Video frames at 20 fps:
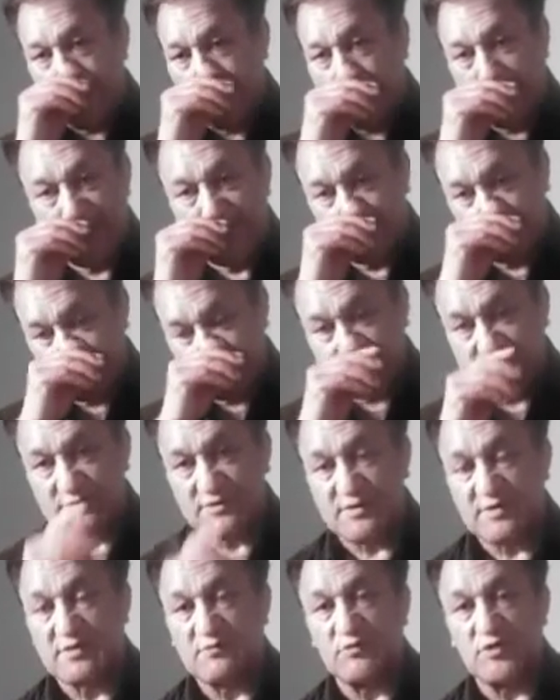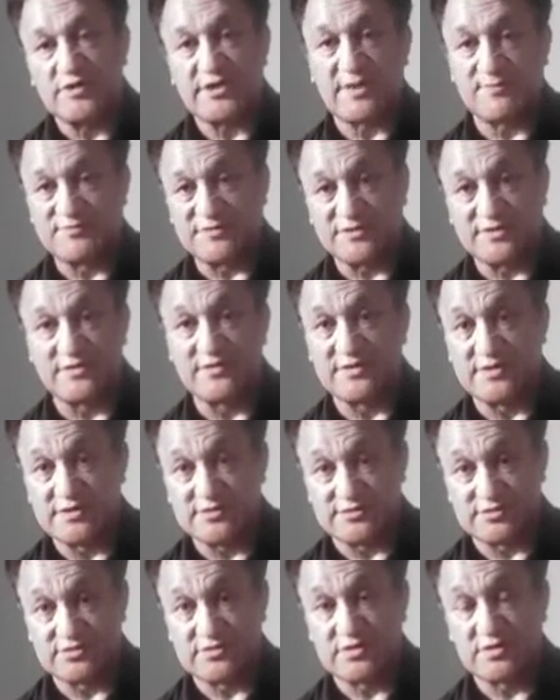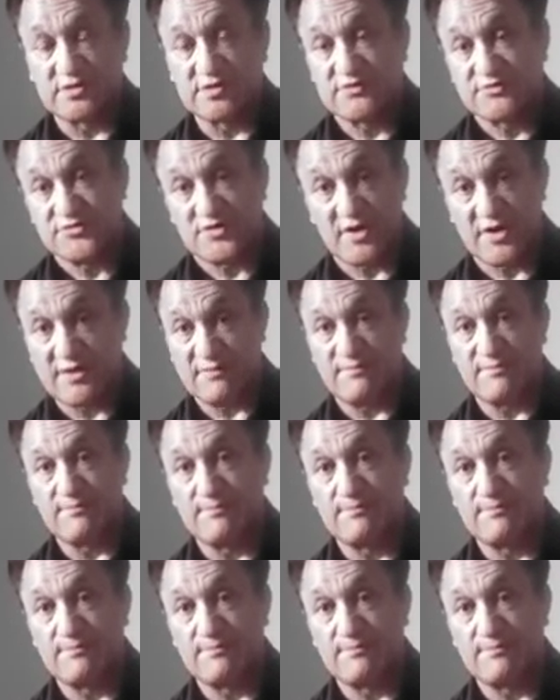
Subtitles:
and what happened to his tribe.